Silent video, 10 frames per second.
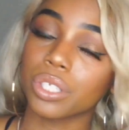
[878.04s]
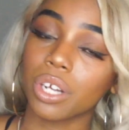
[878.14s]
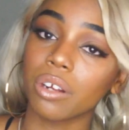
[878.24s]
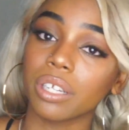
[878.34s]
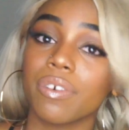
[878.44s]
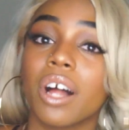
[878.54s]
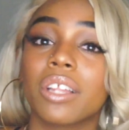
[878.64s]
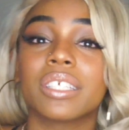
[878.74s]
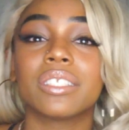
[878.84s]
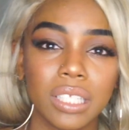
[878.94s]
are already
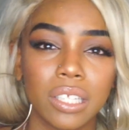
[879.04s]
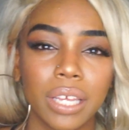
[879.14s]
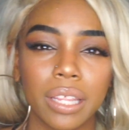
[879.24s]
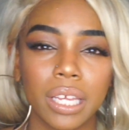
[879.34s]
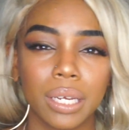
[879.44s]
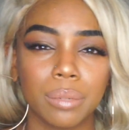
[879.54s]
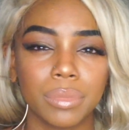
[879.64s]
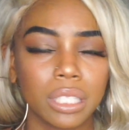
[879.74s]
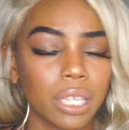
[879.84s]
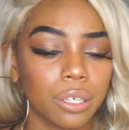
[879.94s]
falling. So yeah,
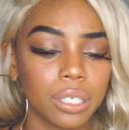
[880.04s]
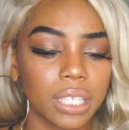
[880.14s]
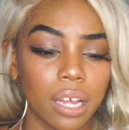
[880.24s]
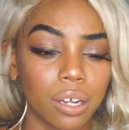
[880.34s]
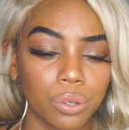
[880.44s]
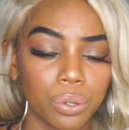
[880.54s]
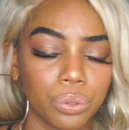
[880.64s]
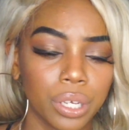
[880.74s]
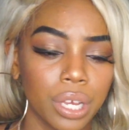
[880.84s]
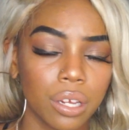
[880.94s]
this hair does not
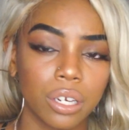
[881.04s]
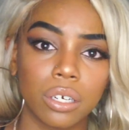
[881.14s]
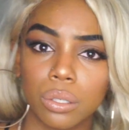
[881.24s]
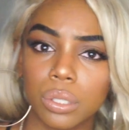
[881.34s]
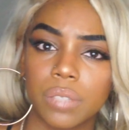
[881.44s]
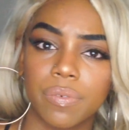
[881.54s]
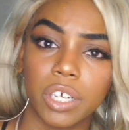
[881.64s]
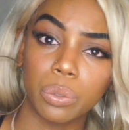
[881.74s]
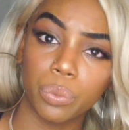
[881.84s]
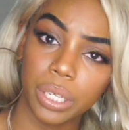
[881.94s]
hold curls
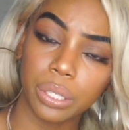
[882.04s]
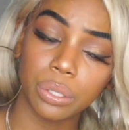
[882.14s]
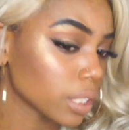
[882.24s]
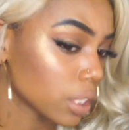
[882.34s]
very well.